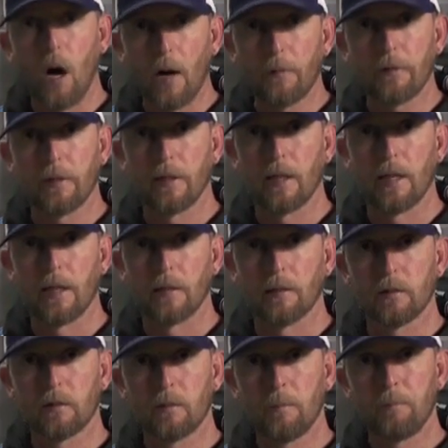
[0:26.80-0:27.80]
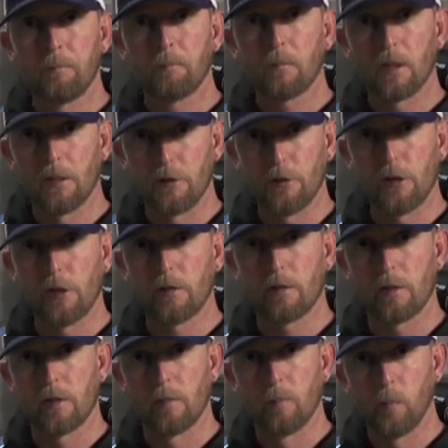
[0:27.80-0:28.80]
off the ice is
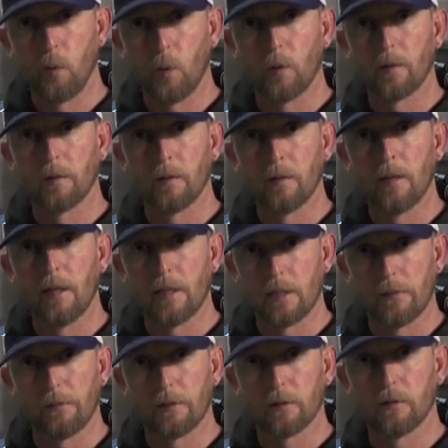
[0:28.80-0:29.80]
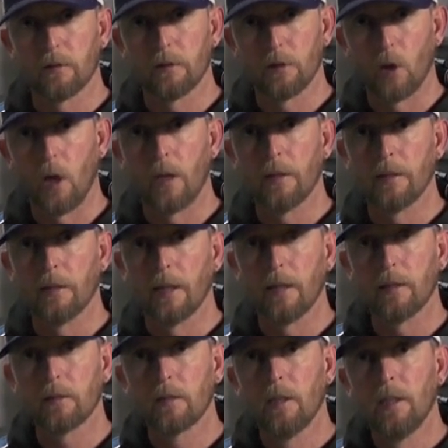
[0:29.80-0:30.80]
just as important as efficiency on the
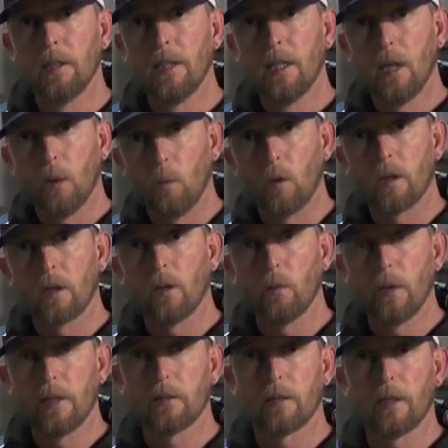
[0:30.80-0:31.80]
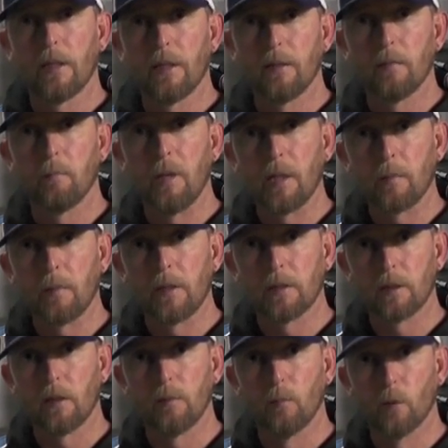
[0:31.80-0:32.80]
ice. One of the ways that I make
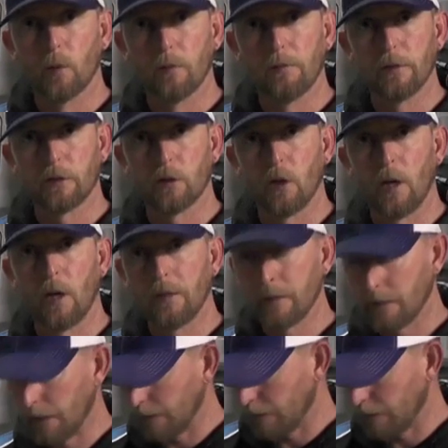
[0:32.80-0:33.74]
myself more efficient on the